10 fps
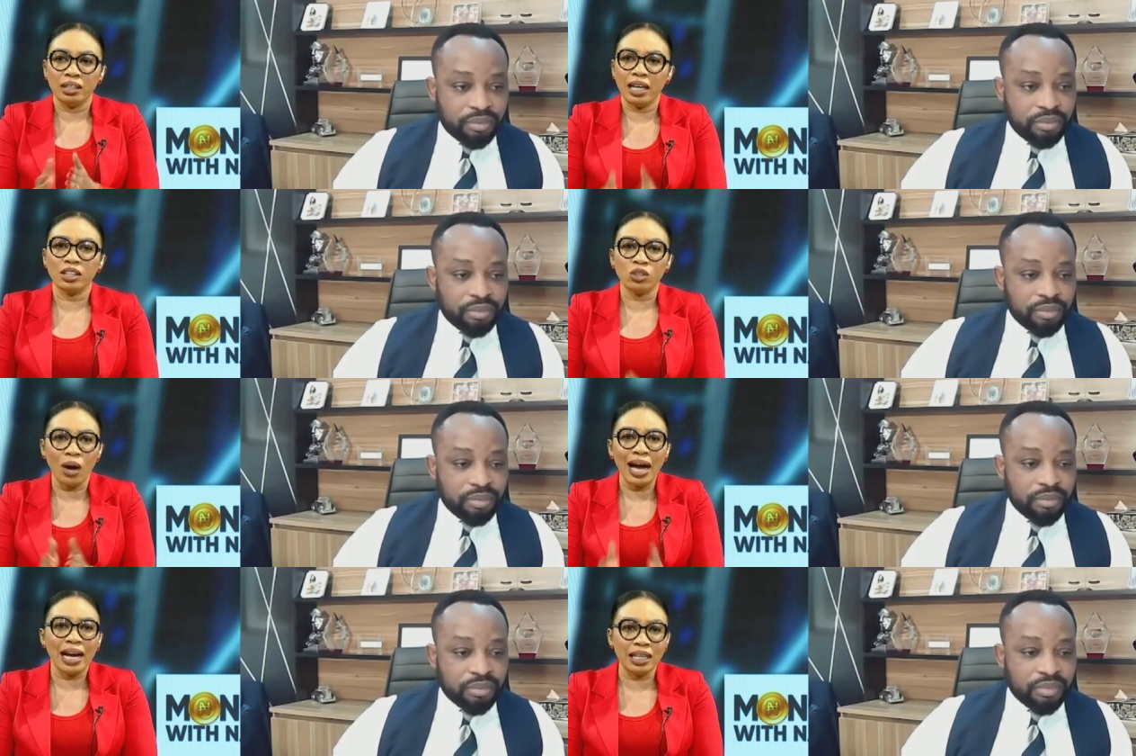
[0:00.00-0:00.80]
Speaker 1: There is
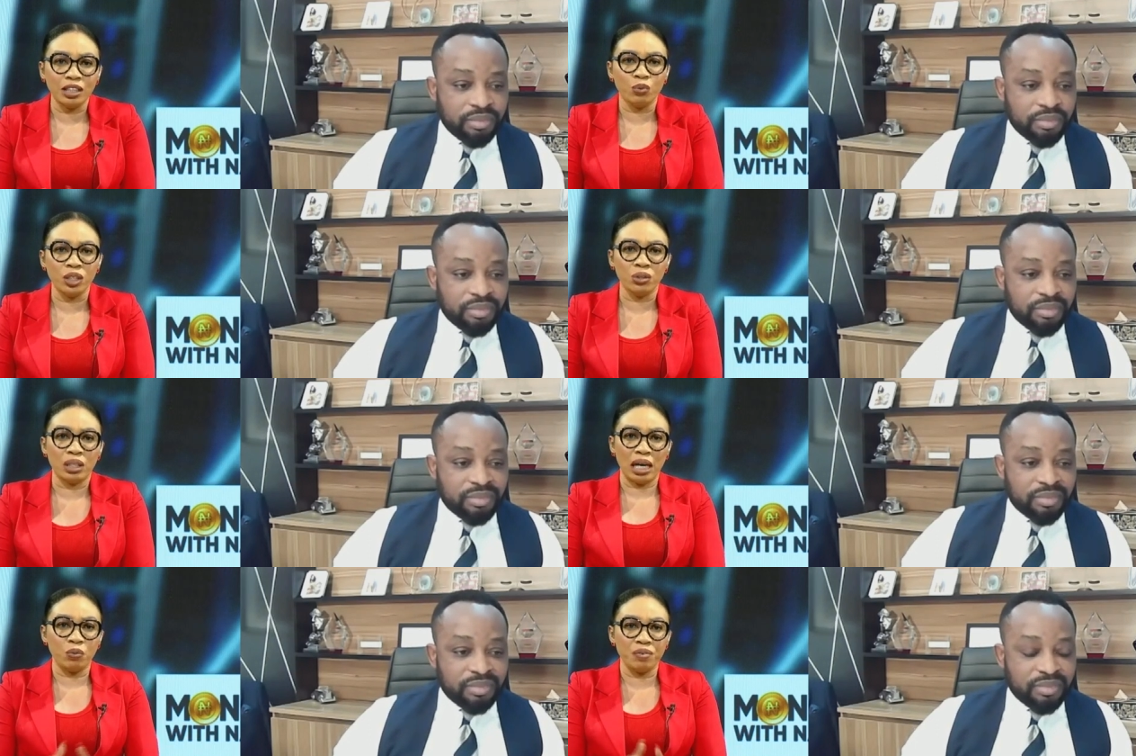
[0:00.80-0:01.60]
no I&E window
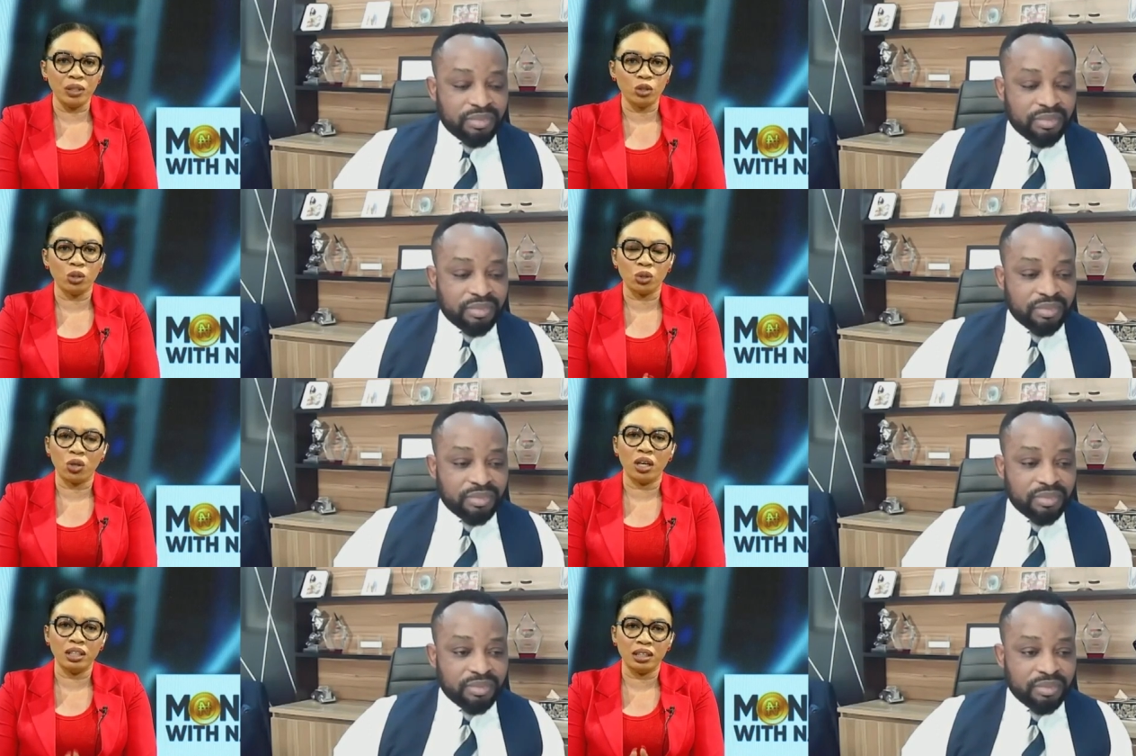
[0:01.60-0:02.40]
now. We've been told to
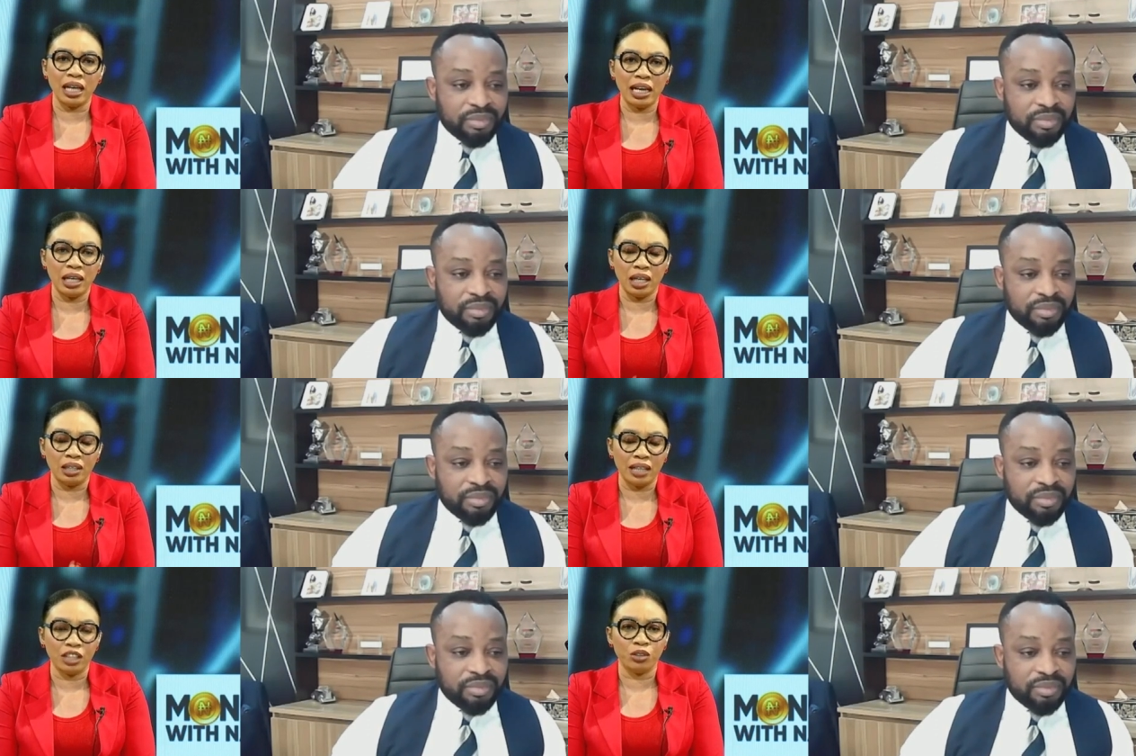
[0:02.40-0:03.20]
call it
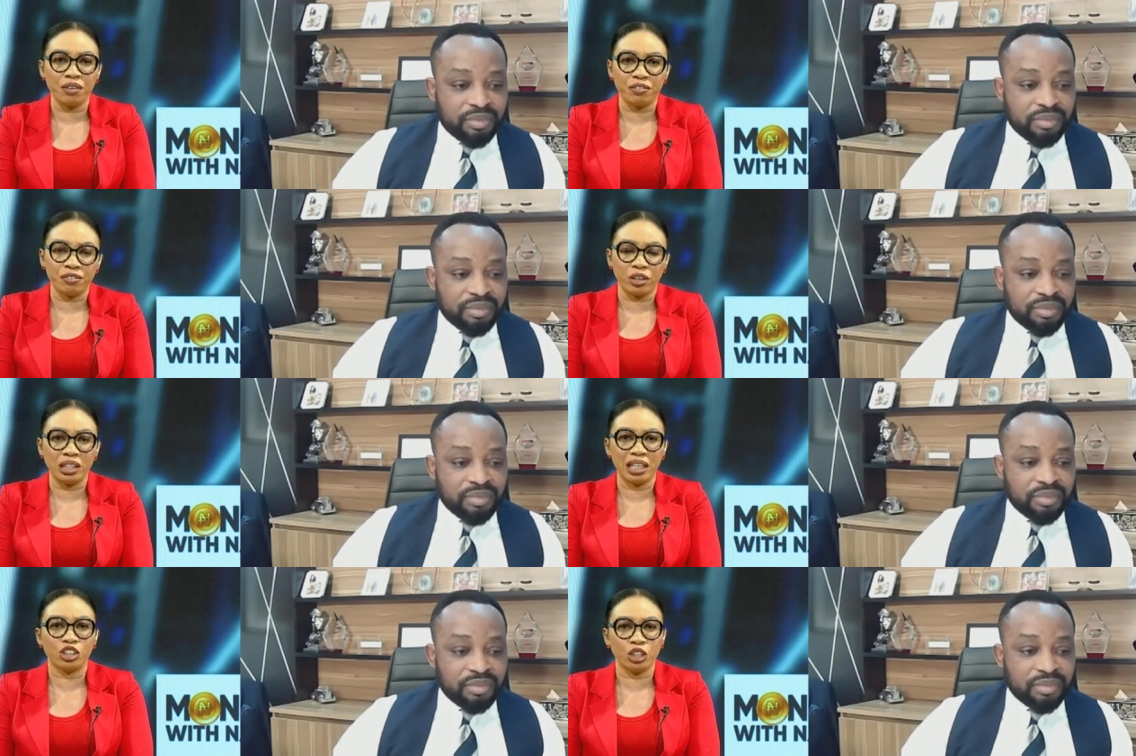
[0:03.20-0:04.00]
Nigerian
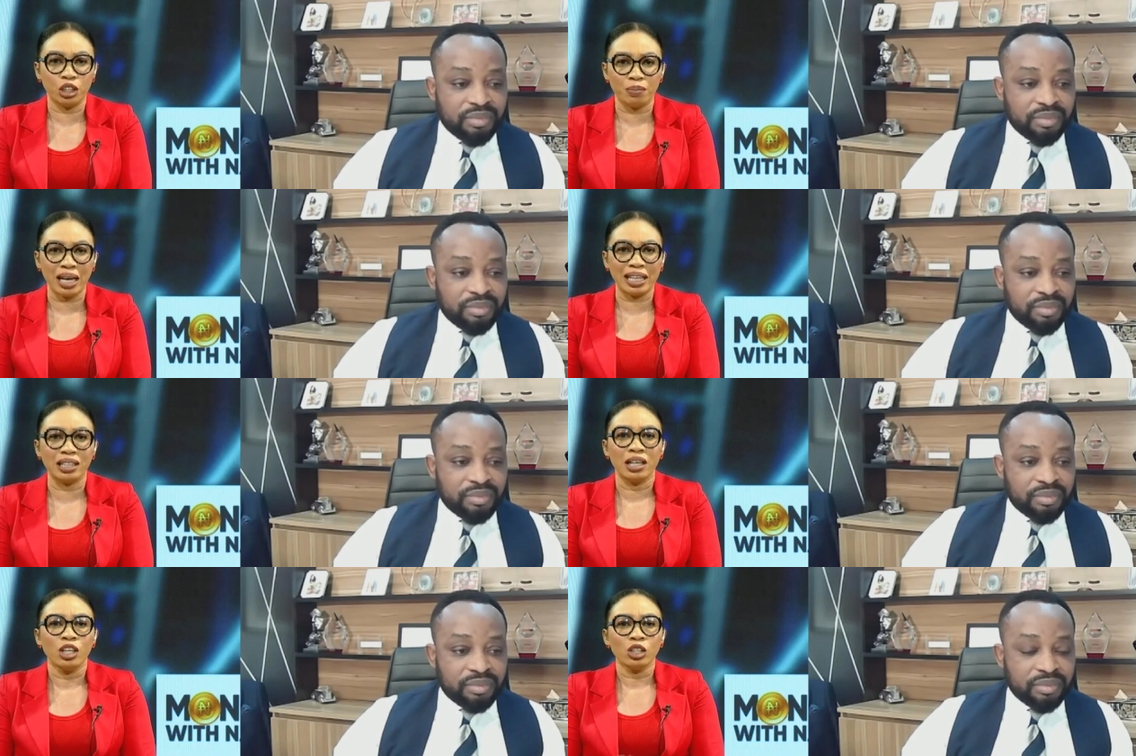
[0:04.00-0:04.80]
foreign exchange
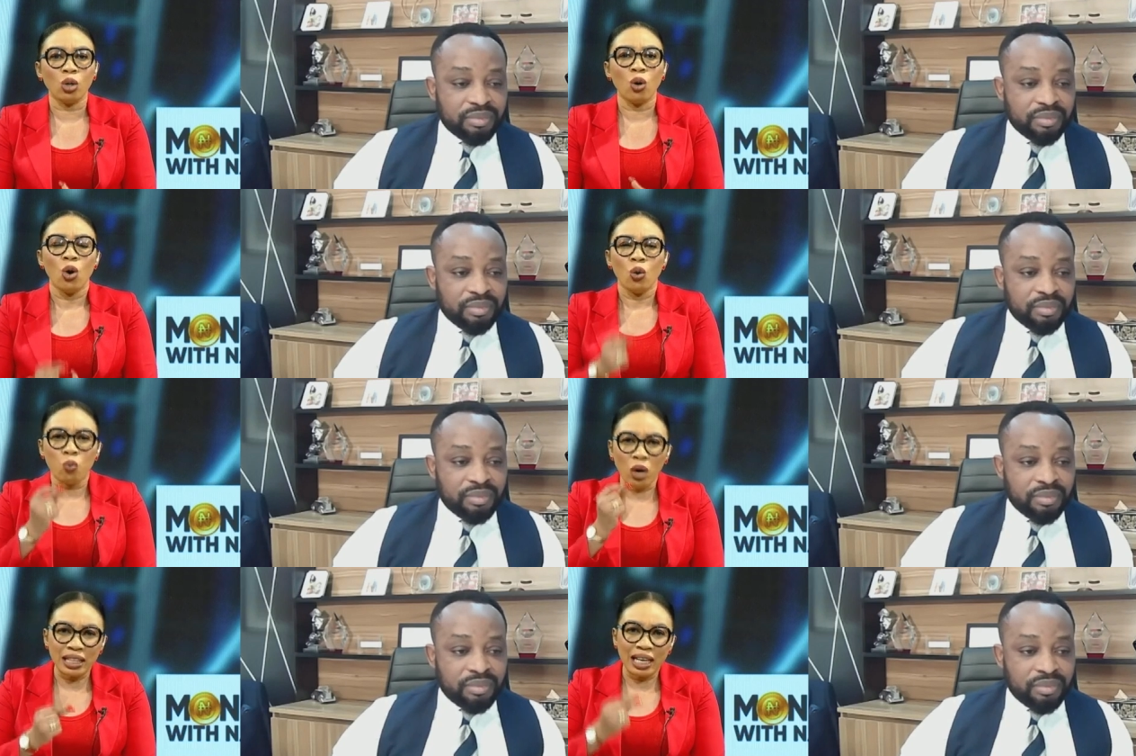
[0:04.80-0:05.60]
market. So
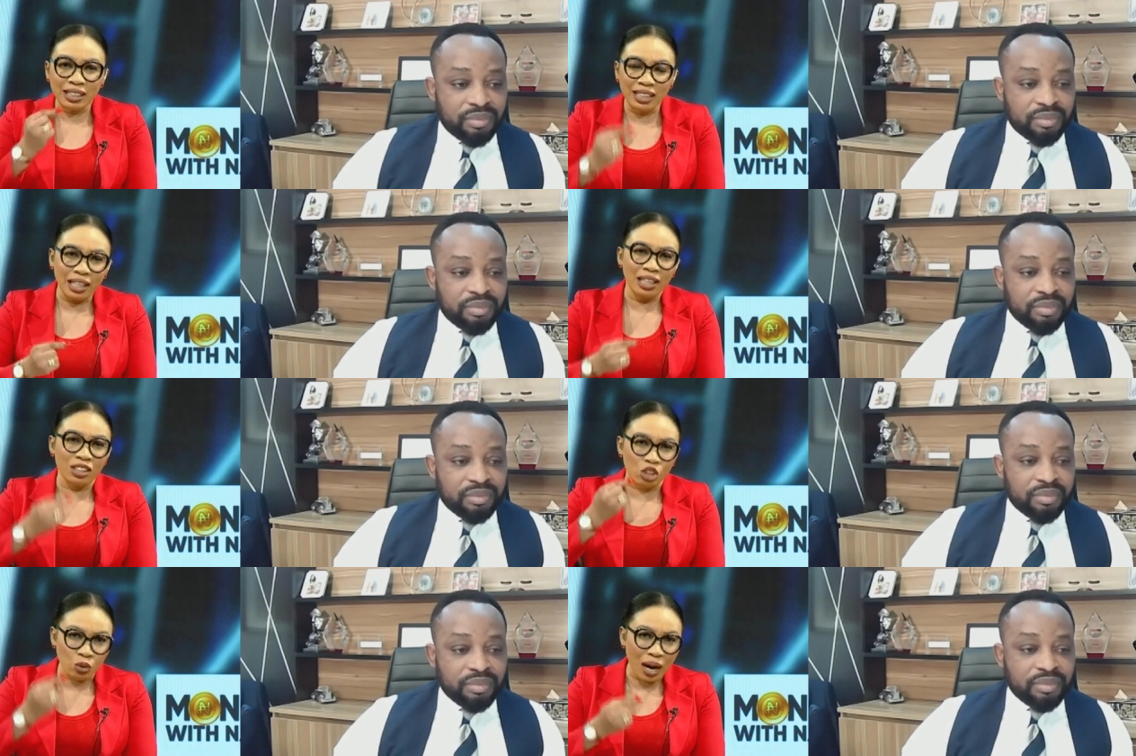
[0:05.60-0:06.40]
what exactly
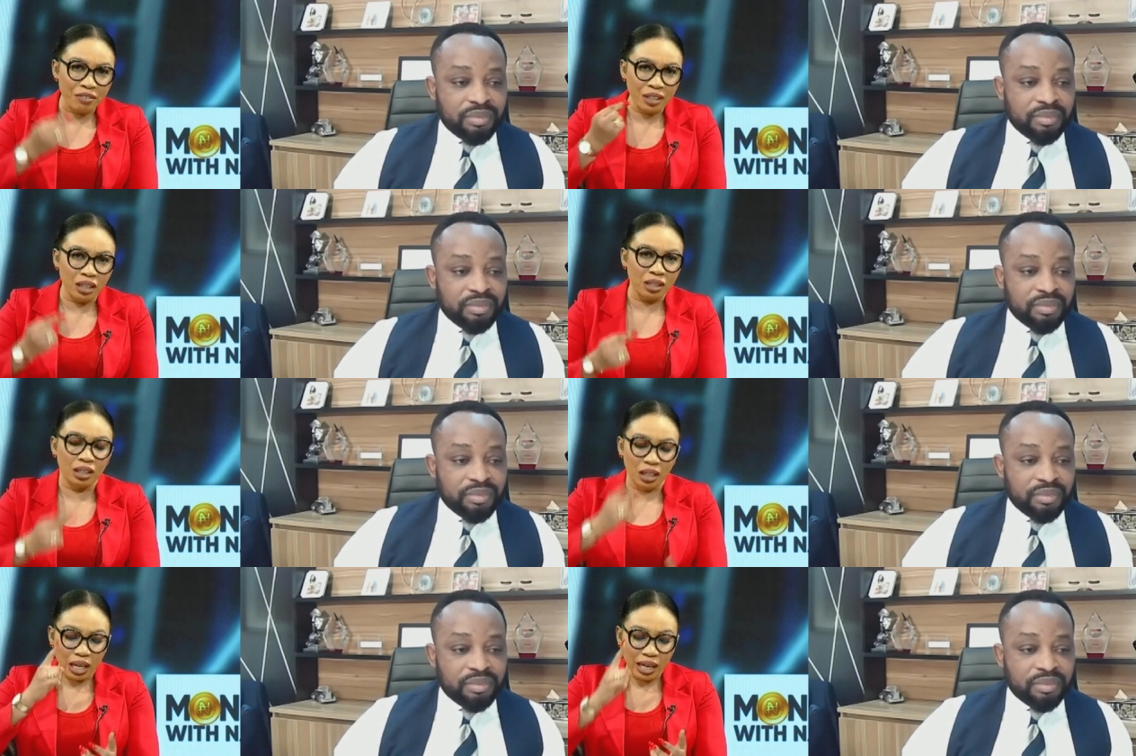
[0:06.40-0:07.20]
is driving this
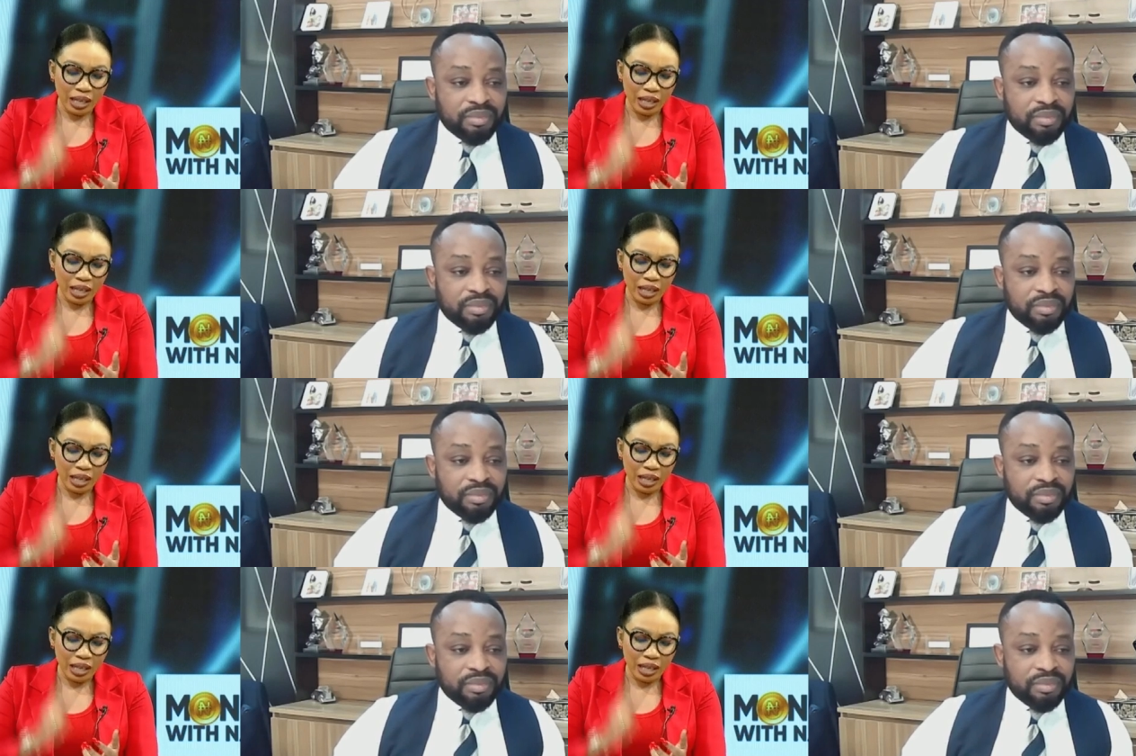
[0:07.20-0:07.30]
thing?